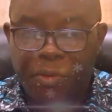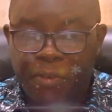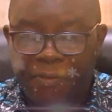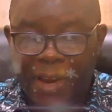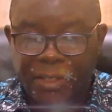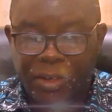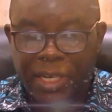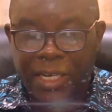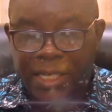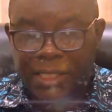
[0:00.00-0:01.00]
we reflect
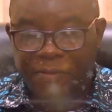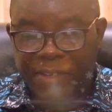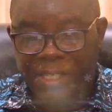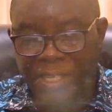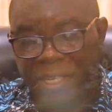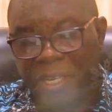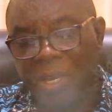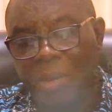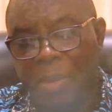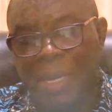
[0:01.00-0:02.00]
on the Nativity.
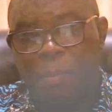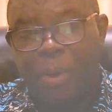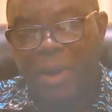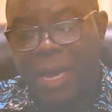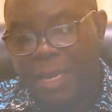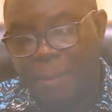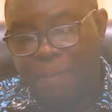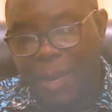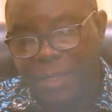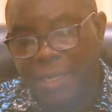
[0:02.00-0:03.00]
May the moral
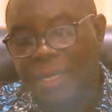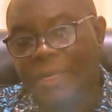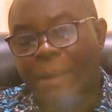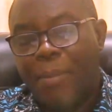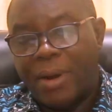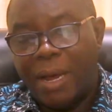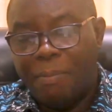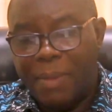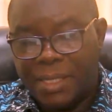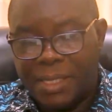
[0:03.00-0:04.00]
impact, the
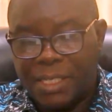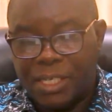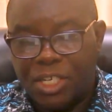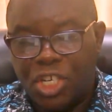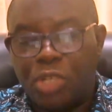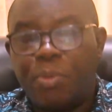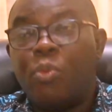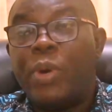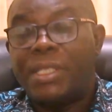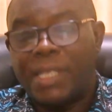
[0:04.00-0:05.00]
moral message not
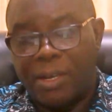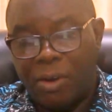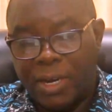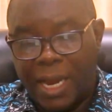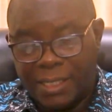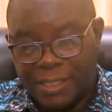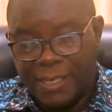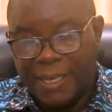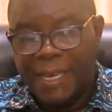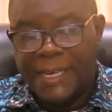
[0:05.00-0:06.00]
be wasted on
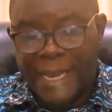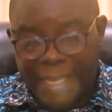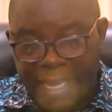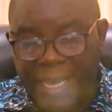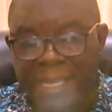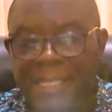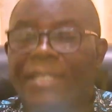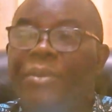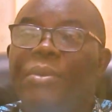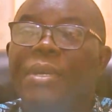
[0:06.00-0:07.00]
us. The key
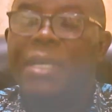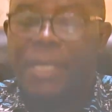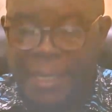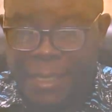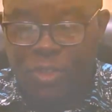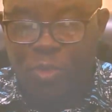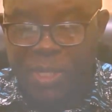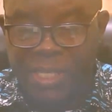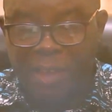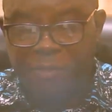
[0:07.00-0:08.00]
issue is to
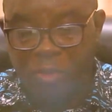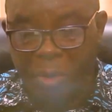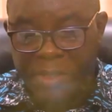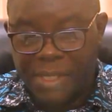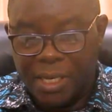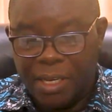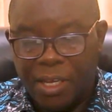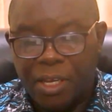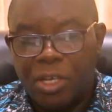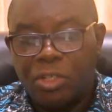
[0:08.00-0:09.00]
be saved from sin,
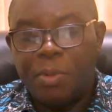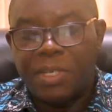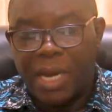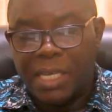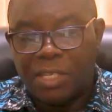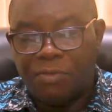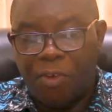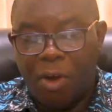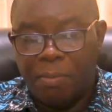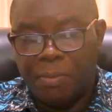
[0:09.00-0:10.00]
to be
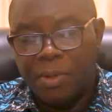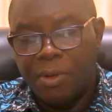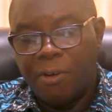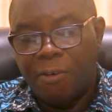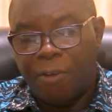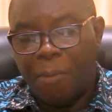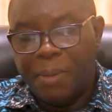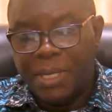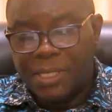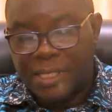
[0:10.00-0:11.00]
transformed
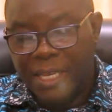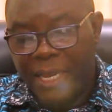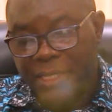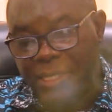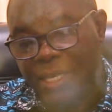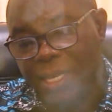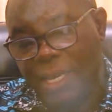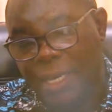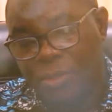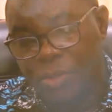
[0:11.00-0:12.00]
from being sinners
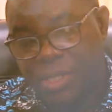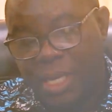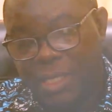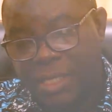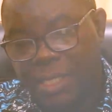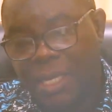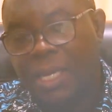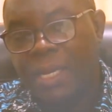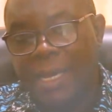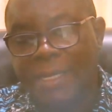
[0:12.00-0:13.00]
into saints.
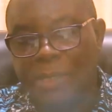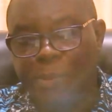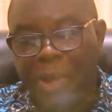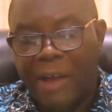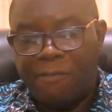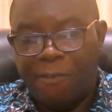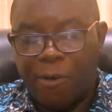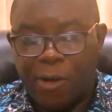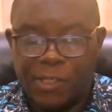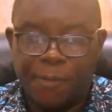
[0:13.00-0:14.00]
Let this be our
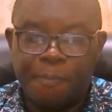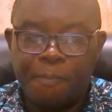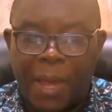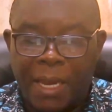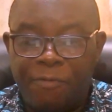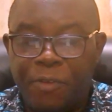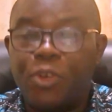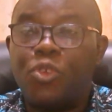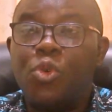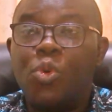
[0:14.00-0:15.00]
focus. And if
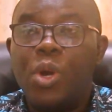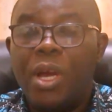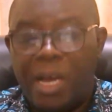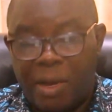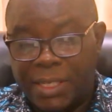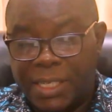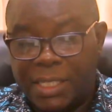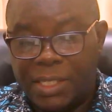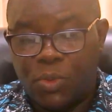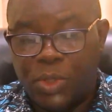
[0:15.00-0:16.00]
we do, our
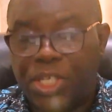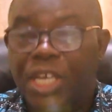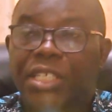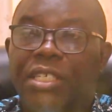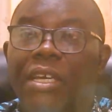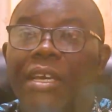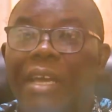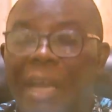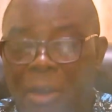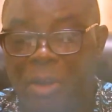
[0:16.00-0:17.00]
churches will change,
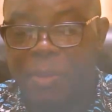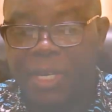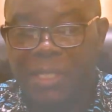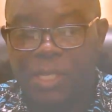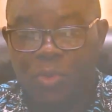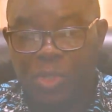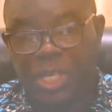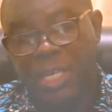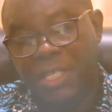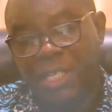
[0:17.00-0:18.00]
our communities will
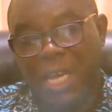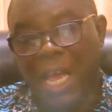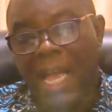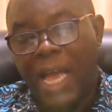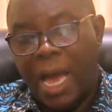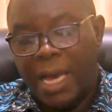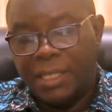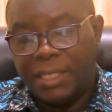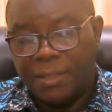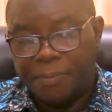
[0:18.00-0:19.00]
change,
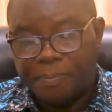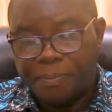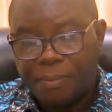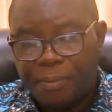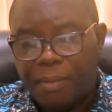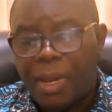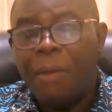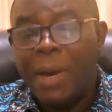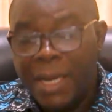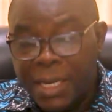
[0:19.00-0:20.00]
and
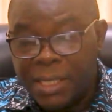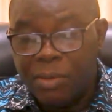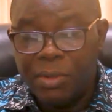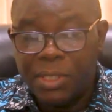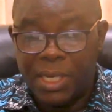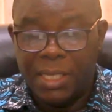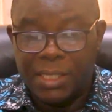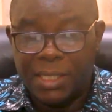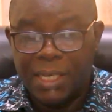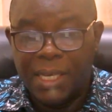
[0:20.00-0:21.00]
our nation will
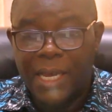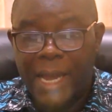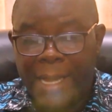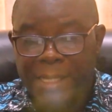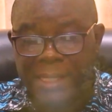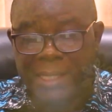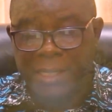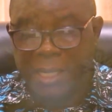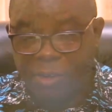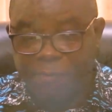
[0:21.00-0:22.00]
change as
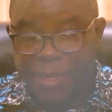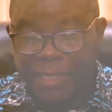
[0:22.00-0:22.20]
the Church of